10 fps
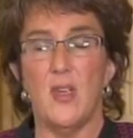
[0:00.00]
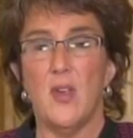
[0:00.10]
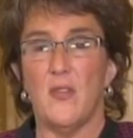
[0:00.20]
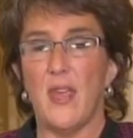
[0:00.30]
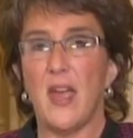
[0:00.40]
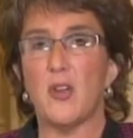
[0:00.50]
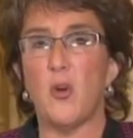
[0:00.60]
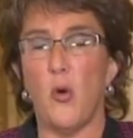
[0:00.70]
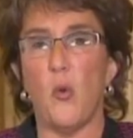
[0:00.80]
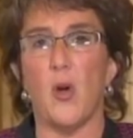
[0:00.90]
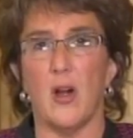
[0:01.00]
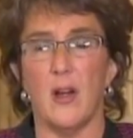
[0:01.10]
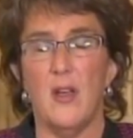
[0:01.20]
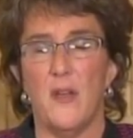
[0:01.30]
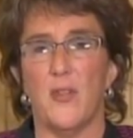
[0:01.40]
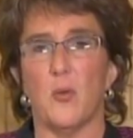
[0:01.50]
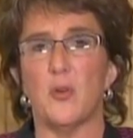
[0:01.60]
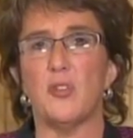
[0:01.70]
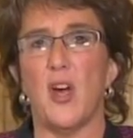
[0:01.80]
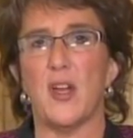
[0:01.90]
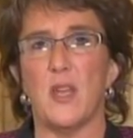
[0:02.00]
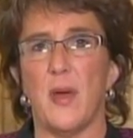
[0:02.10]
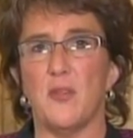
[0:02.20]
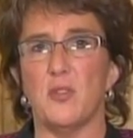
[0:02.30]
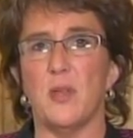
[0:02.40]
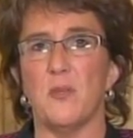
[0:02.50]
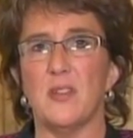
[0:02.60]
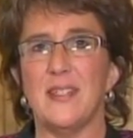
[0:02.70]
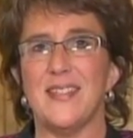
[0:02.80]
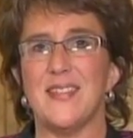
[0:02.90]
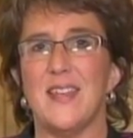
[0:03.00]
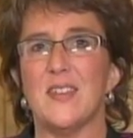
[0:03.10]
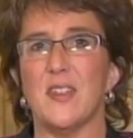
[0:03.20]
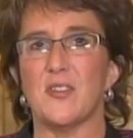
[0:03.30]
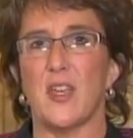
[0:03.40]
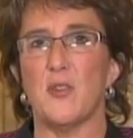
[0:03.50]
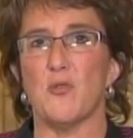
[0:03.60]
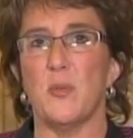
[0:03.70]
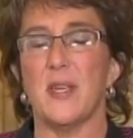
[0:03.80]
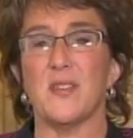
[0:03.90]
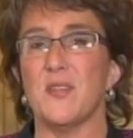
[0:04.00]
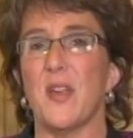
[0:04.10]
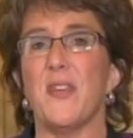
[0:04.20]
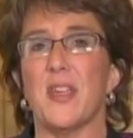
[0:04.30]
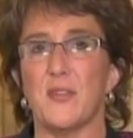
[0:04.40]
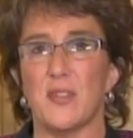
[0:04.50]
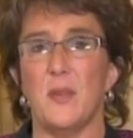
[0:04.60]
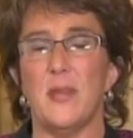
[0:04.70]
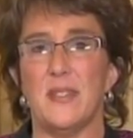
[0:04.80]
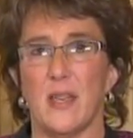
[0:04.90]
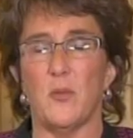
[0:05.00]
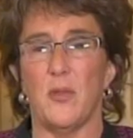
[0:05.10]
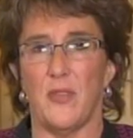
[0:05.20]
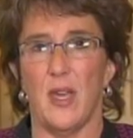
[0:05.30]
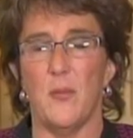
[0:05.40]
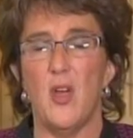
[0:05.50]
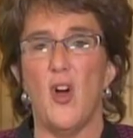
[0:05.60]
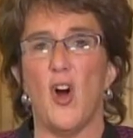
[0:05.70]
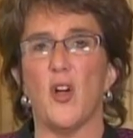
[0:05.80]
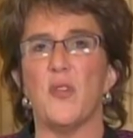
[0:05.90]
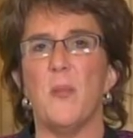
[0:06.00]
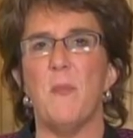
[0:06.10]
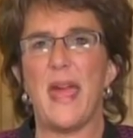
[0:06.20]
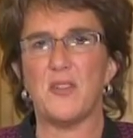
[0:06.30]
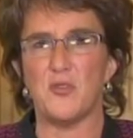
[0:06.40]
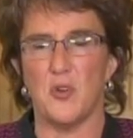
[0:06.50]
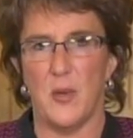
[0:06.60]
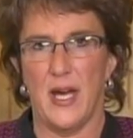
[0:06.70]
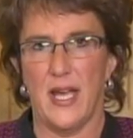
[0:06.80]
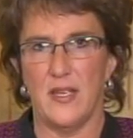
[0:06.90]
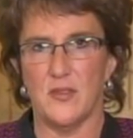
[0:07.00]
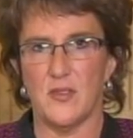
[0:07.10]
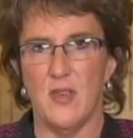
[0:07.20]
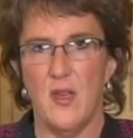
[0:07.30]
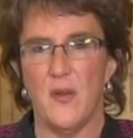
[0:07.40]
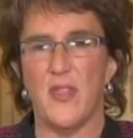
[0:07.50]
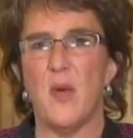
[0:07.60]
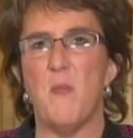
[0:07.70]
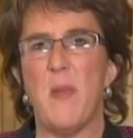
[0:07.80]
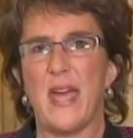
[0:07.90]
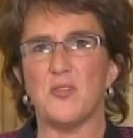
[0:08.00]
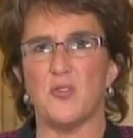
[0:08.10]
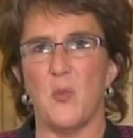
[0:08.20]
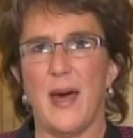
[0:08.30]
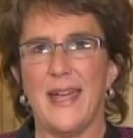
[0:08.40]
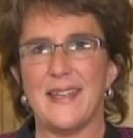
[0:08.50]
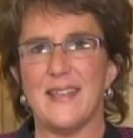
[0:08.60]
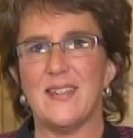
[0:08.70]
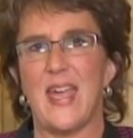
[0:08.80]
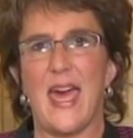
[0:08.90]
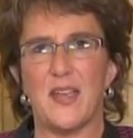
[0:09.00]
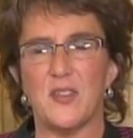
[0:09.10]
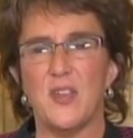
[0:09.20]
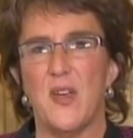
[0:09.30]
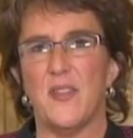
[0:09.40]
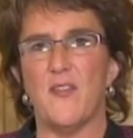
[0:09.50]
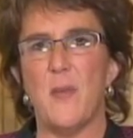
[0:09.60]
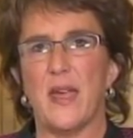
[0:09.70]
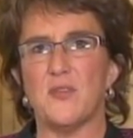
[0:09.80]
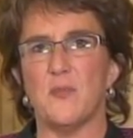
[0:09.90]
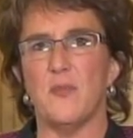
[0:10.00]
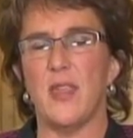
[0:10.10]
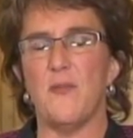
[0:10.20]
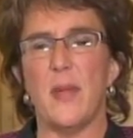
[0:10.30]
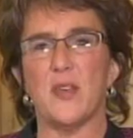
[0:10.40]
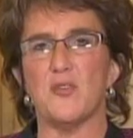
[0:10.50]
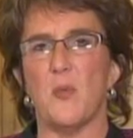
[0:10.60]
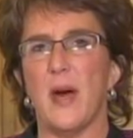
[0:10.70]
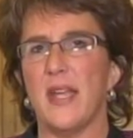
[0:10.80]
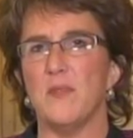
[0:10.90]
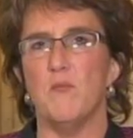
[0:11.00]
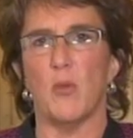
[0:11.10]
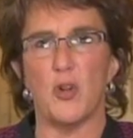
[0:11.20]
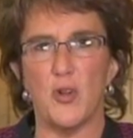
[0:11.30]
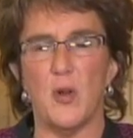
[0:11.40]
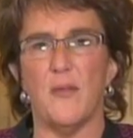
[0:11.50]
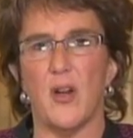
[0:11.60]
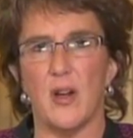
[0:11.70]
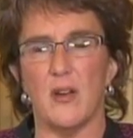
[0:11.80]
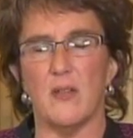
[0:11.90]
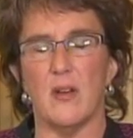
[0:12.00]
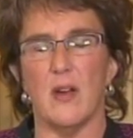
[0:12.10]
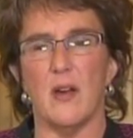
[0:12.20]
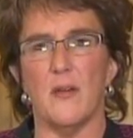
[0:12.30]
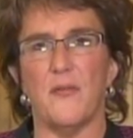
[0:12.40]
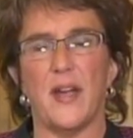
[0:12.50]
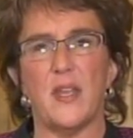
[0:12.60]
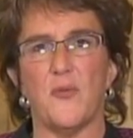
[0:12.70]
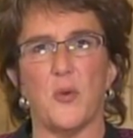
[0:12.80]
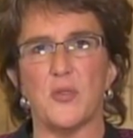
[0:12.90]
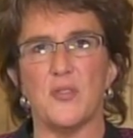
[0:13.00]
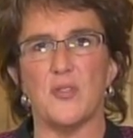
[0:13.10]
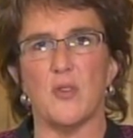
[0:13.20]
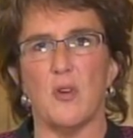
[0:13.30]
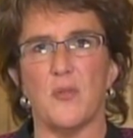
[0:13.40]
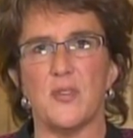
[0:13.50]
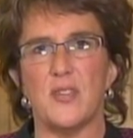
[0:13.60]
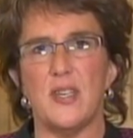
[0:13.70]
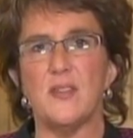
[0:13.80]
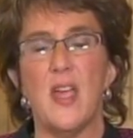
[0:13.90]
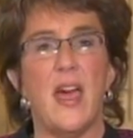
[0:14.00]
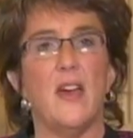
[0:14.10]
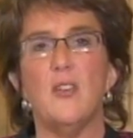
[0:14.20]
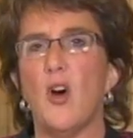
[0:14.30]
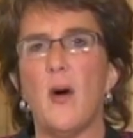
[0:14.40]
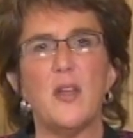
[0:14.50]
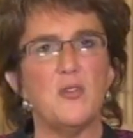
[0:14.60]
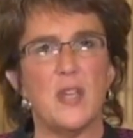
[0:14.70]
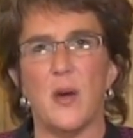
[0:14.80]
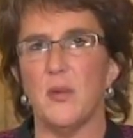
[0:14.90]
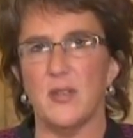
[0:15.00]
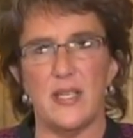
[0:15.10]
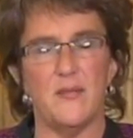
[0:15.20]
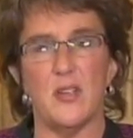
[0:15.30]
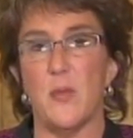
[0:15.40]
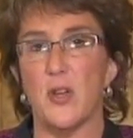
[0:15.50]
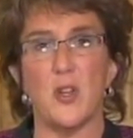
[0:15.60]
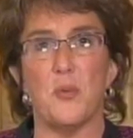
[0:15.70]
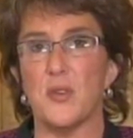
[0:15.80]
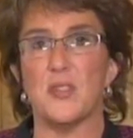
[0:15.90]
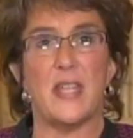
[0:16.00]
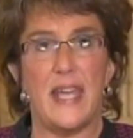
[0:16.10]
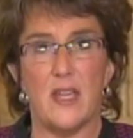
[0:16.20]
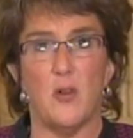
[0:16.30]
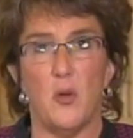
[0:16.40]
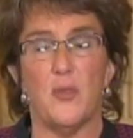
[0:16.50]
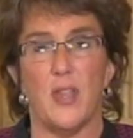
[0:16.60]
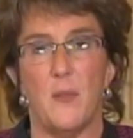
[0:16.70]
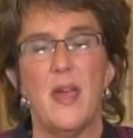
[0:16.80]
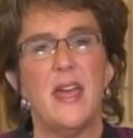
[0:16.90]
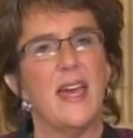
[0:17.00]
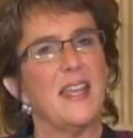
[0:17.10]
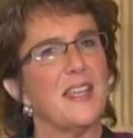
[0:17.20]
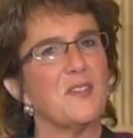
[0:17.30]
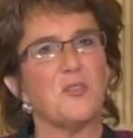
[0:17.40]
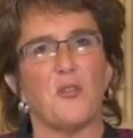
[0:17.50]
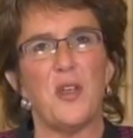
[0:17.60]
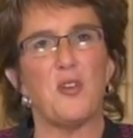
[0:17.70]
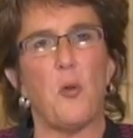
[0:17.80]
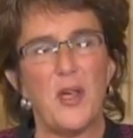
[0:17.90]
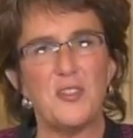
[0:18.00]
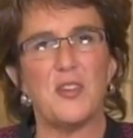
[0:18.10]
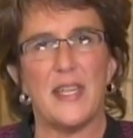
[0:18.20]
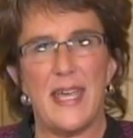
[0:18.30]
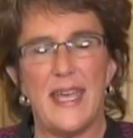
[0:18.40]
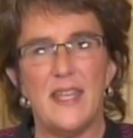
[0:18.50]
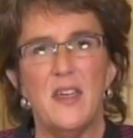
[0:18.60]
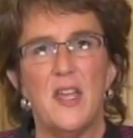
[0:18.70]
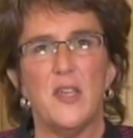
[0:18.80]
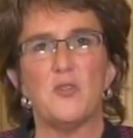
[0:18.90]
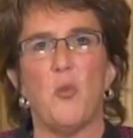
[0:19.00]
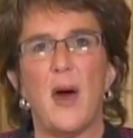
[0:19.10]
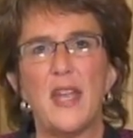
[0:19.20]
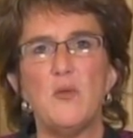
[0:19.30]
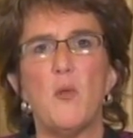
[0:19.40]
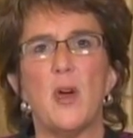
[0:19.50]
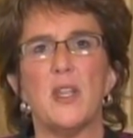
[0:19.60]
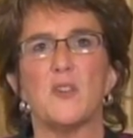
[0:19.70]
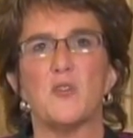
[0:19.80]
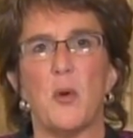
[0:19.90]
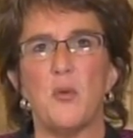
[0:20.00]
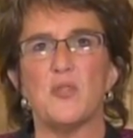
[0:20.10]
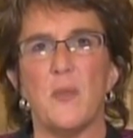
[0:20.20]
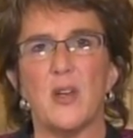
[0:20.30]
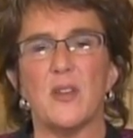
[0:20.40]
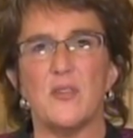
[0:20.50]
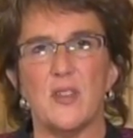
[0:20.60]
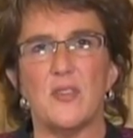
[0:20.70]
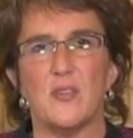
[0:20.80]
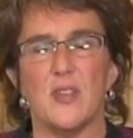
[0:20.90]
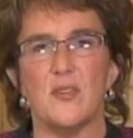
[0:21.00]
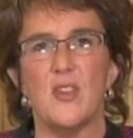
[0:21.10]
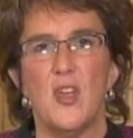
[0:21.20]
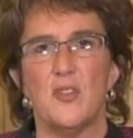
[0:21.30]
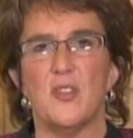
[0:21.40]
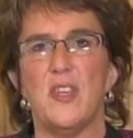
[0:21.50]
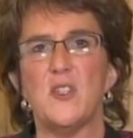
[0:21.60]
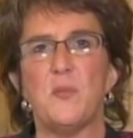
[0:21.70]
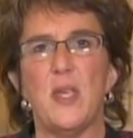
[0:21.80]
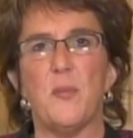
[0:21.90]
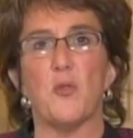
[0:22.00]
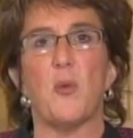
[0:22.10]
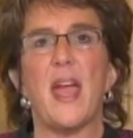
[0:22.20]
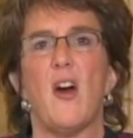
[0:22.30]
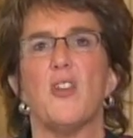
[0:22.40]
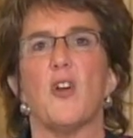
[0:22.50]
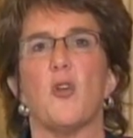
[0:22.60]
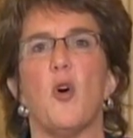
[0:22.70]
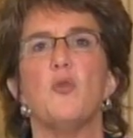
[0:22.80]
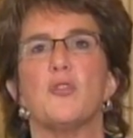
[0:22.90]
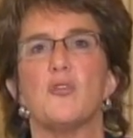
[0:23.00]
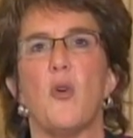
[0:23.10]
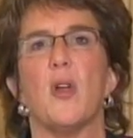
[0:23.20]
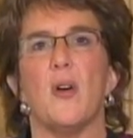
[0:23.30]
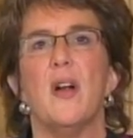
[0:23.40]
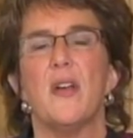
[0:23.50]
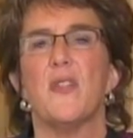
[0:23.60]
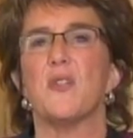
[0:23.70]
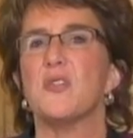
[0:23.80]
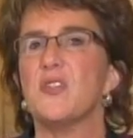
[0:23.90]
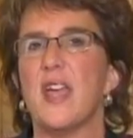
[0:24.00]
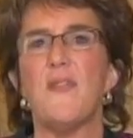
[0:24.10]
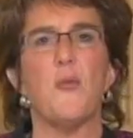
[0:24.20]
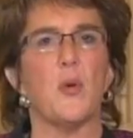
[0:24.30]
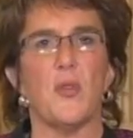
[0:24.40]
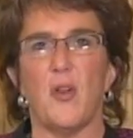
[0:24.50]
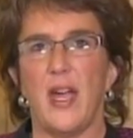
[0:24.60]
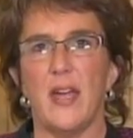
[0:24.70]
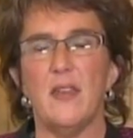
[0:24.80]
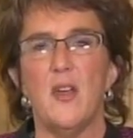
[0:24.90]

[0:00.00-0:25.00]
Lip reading: That core that we're talking about to be released into this country because nothing else can be done them are the masterminds that mastermind attacks. They've mastermind murder of our fighting forces that are overseas. And no, I do not believe an American prison can hold them. And I guess the greater question, Kate, is why do we want to expose American citizens to these people right on our own soil? They're safe where they're at.